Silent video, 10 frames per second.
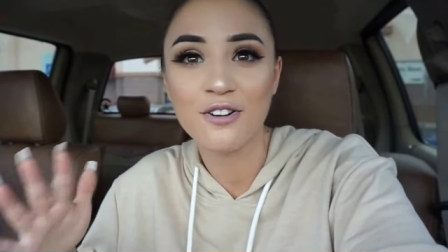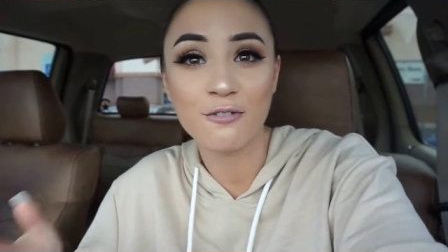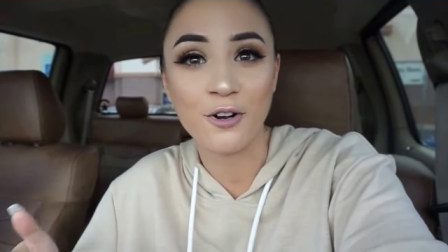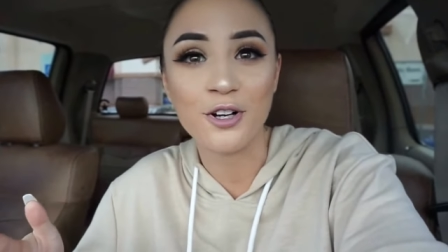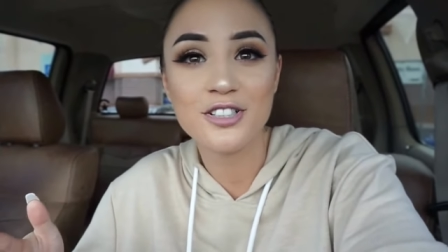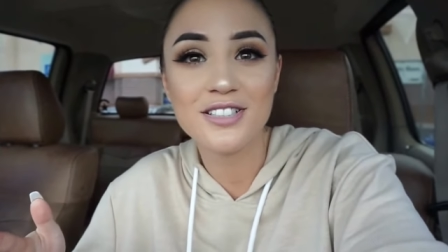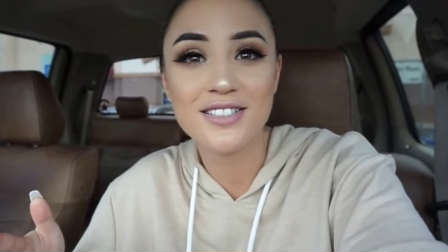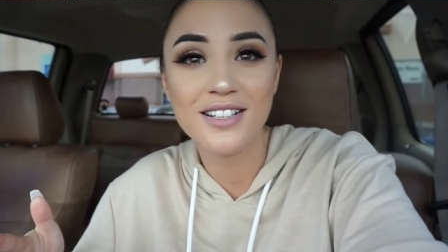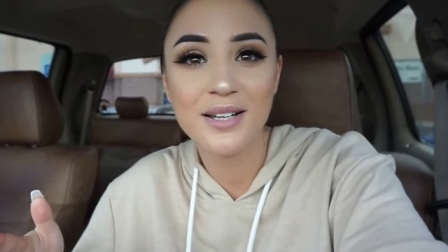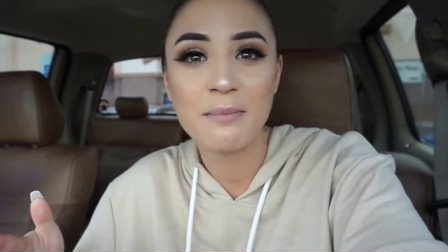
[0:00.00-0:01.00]

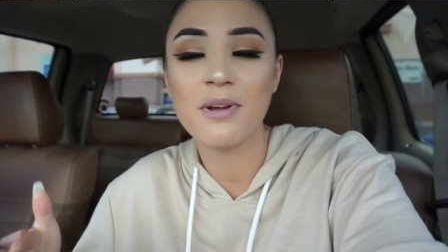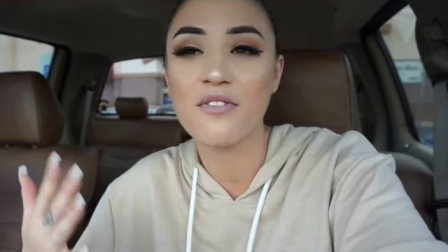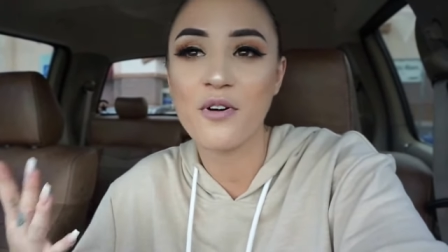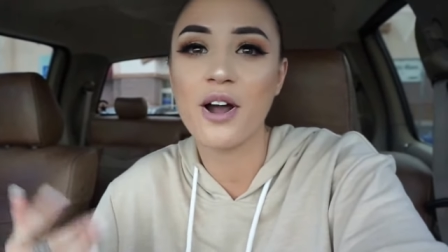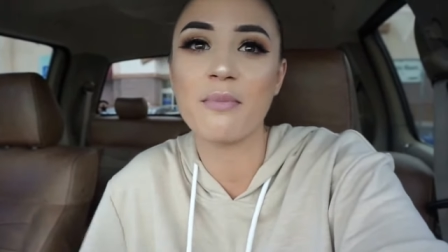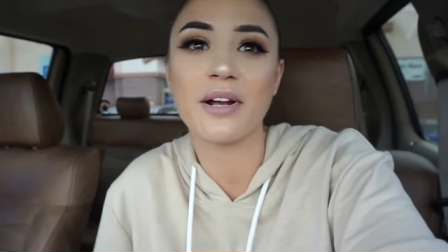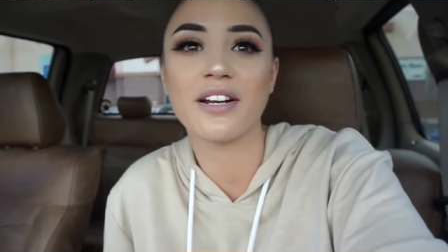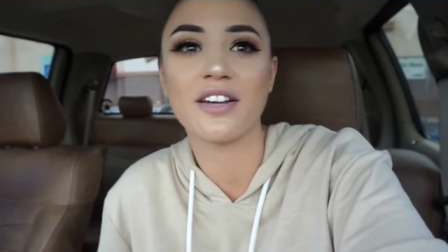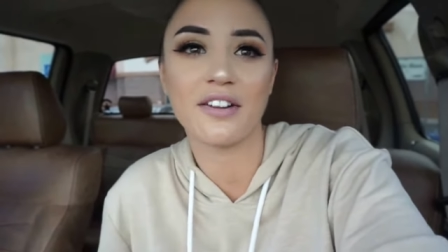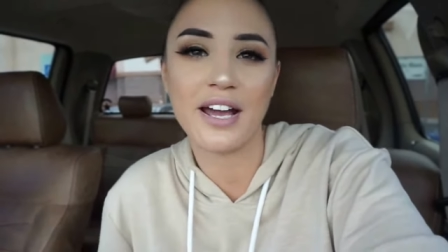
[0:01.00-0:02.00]
first before I bring
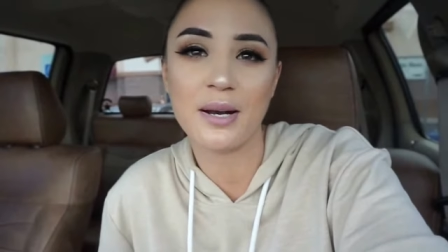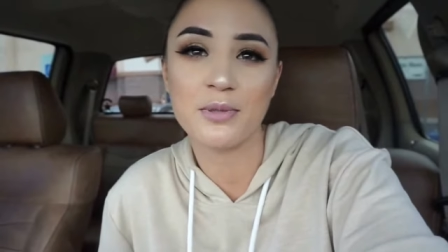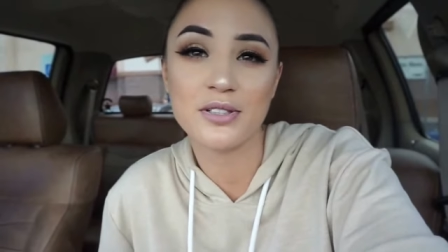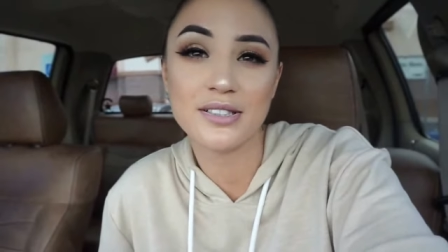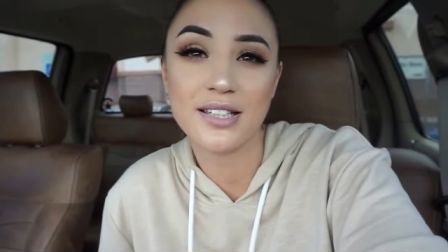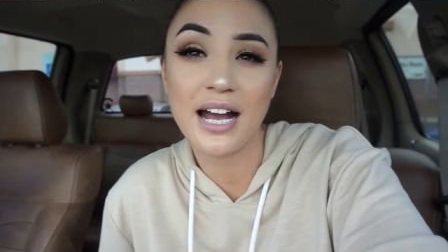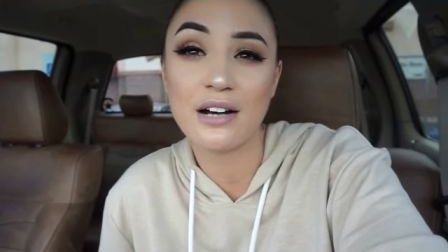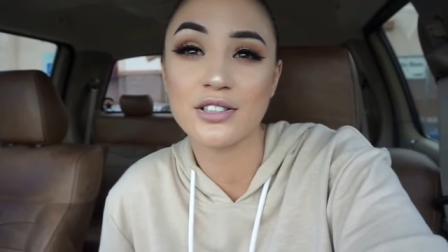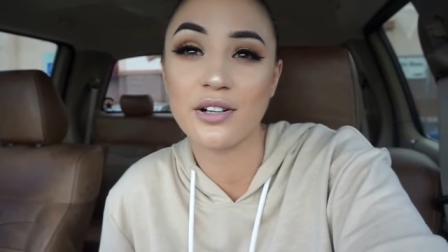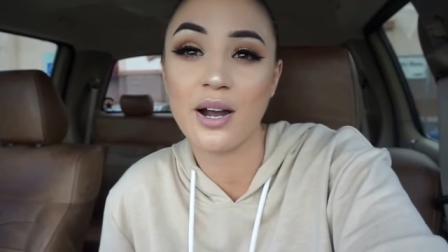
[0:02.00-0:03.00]
another animal into the
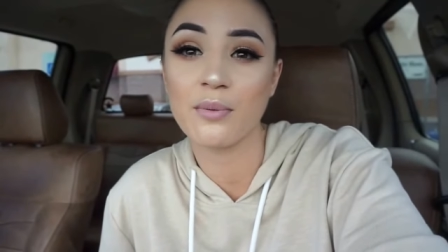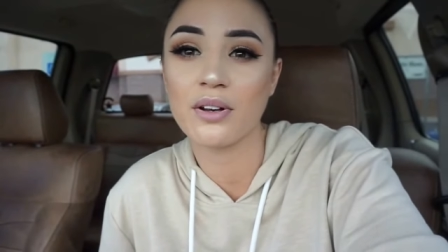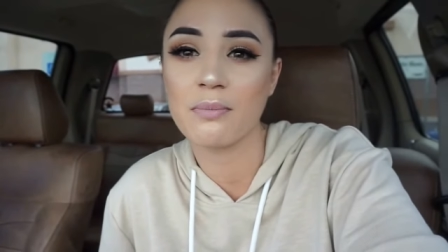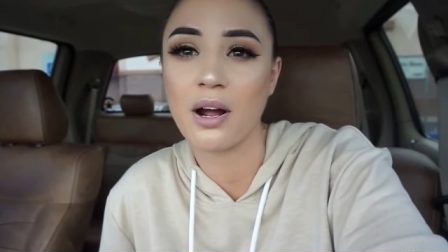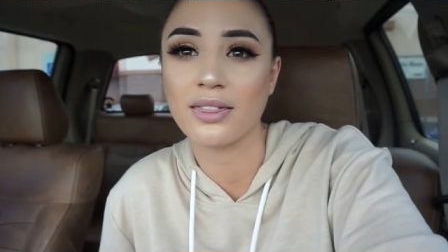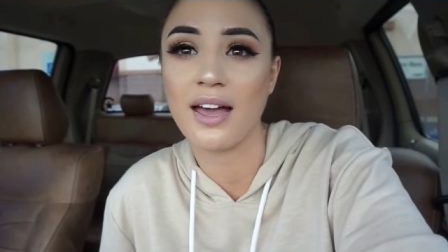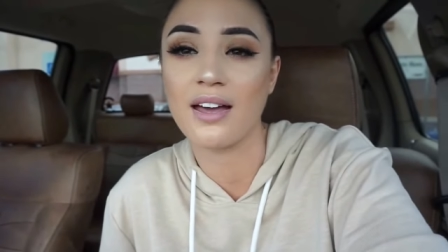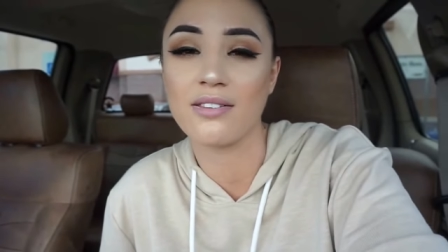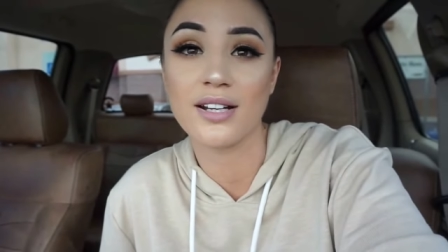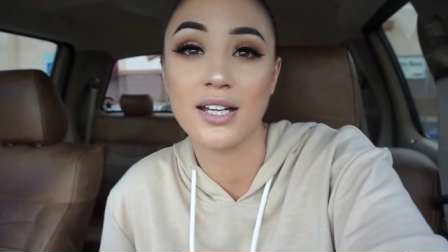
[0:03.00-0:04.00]
house or I would have bought that
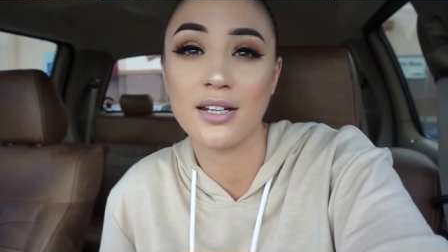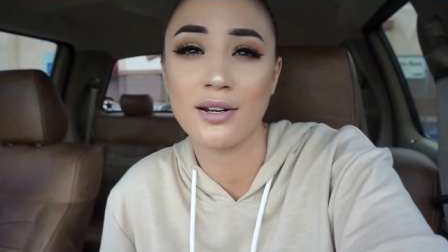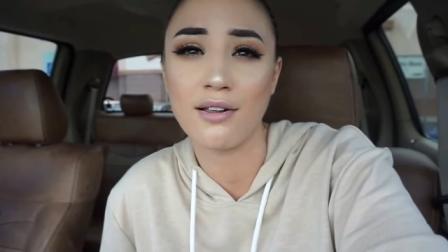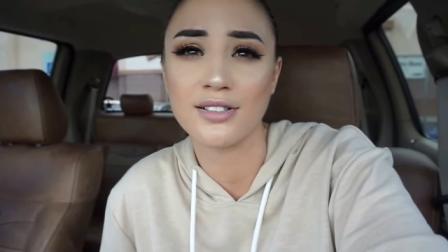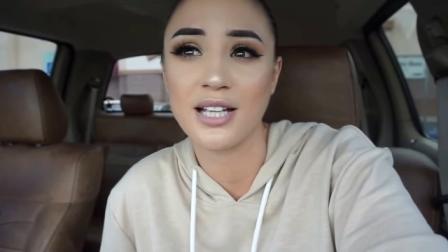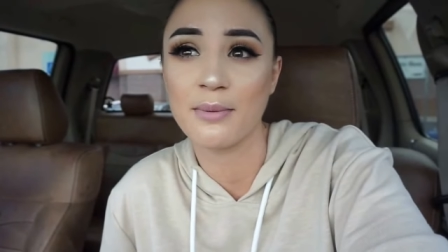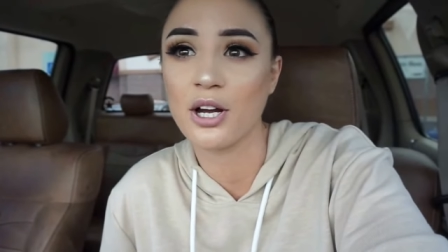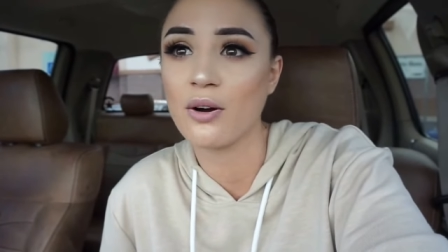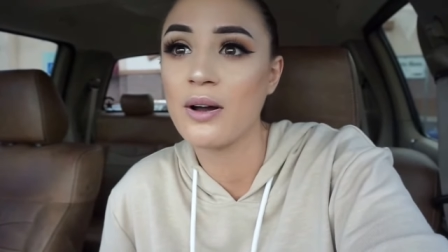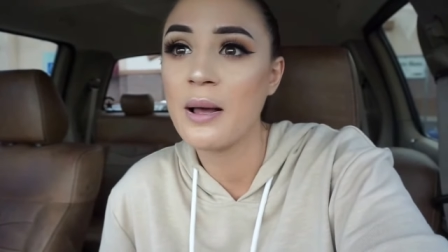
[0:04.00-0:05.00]
other kitten in a long time
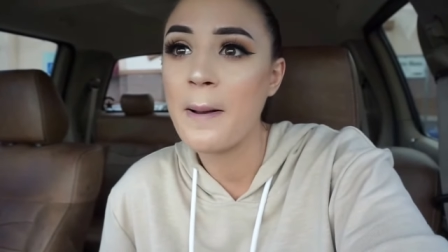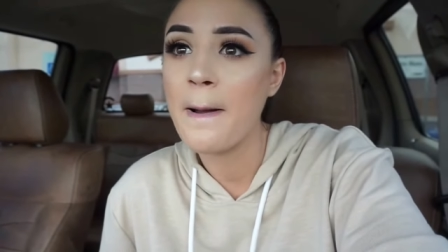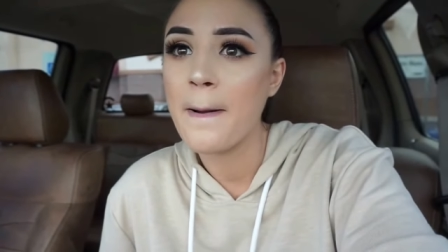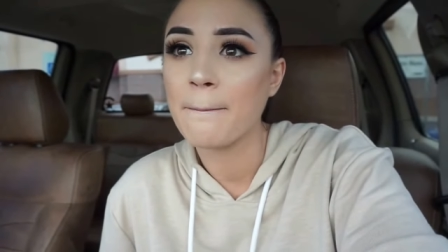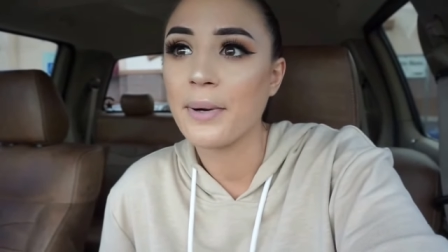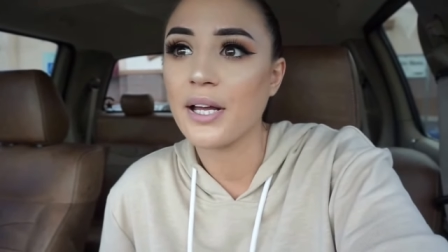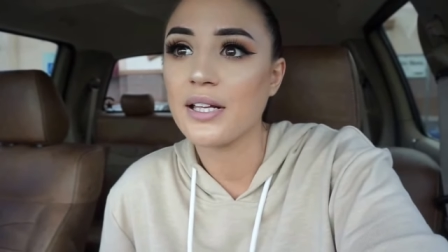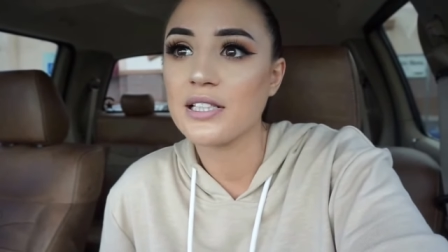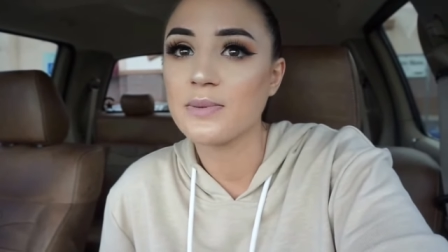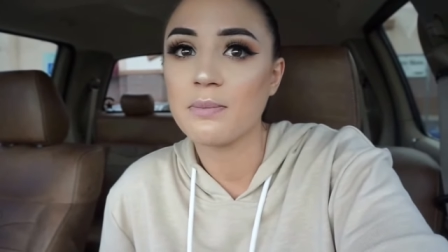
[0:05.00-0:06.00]
ago but
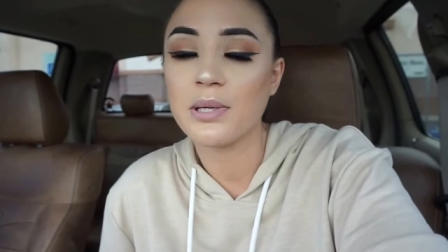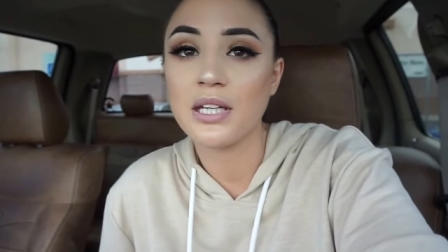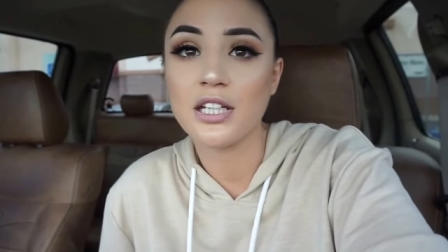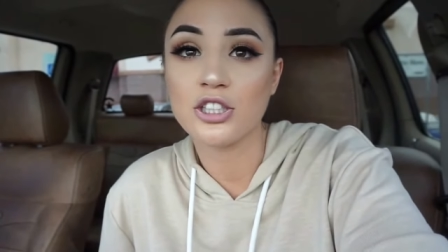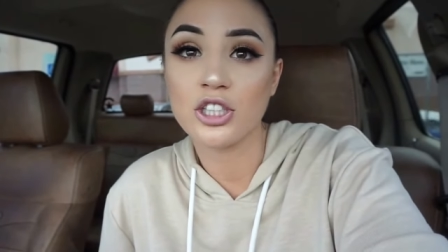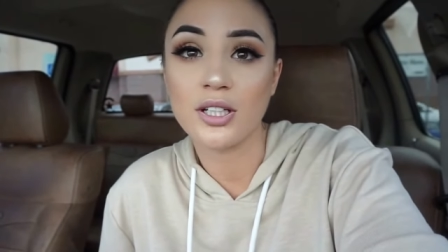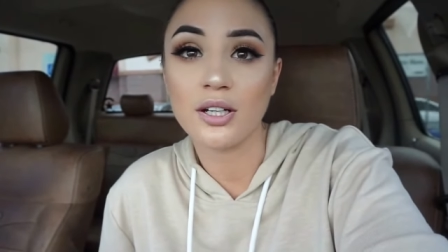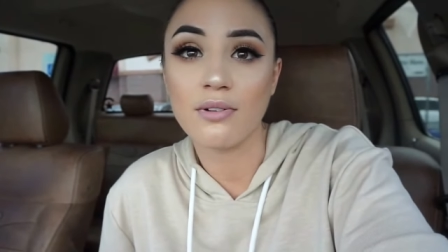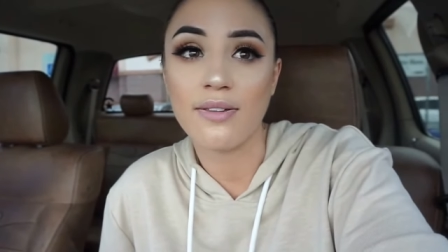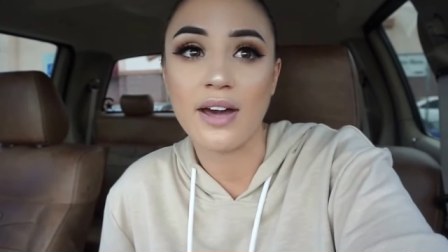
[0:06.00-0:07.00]
he's been peeing and
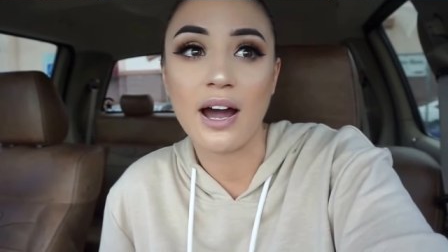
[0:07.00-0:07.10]
shitting around the